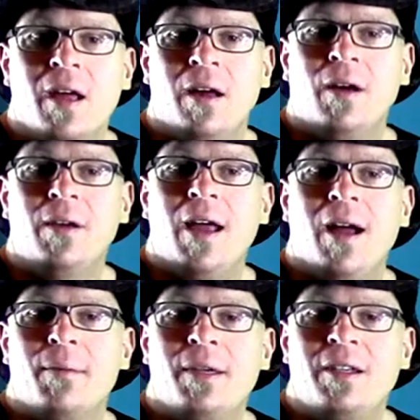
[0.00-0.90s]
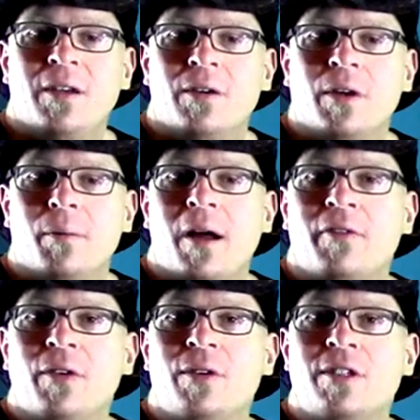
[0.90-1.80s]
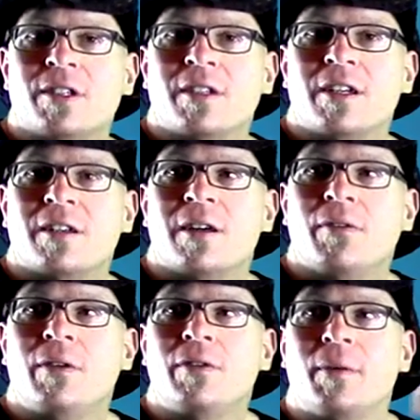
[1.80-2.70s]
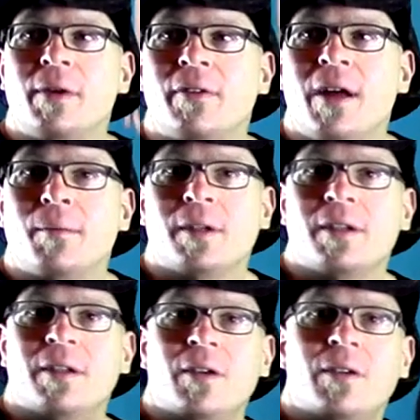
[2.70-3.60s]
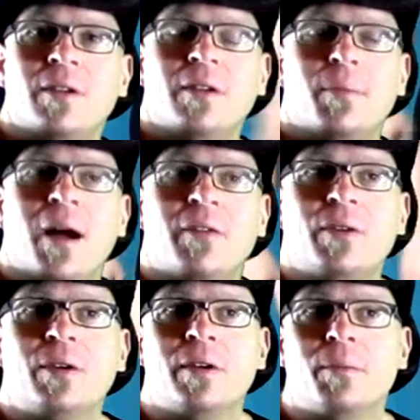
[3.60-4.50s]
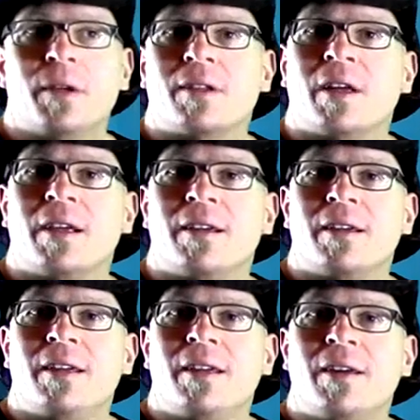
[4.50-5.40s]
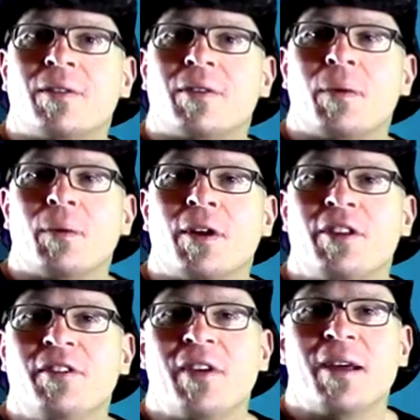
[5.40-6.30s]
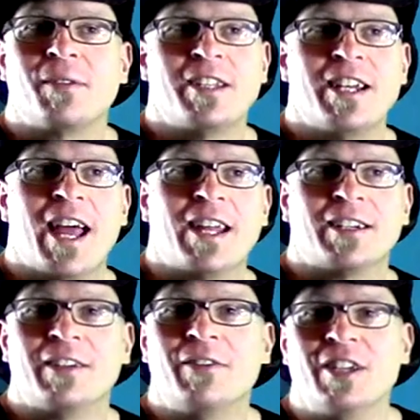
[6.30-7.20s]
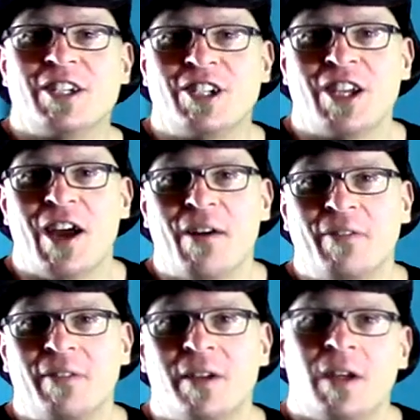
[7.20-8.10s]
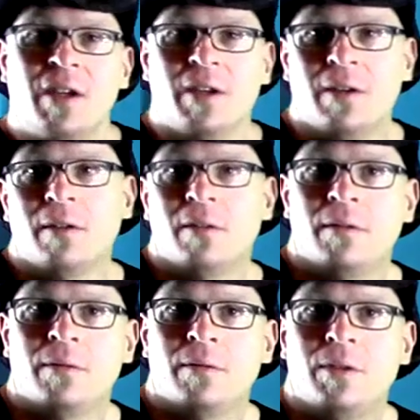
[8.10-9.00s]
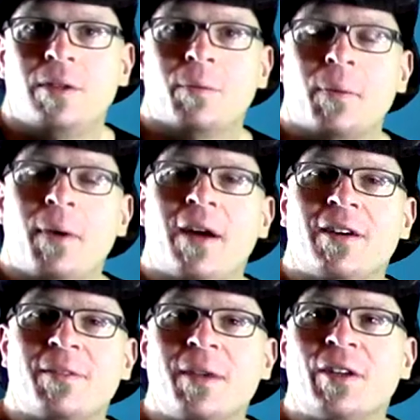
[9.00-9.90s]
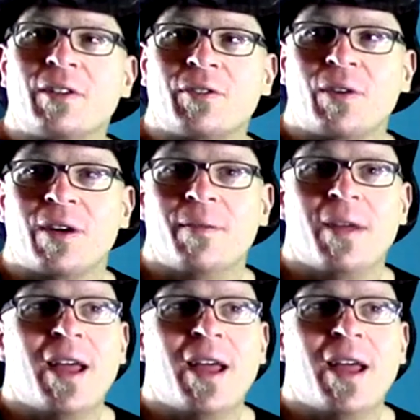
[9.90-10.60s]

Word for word: oh yeah, I mean, you know, don't buy food, just, just get food from your family. You know, you don't need to buy food. But it's like he comes from a wealthy family that has a live-in chef who can prepare his meals for him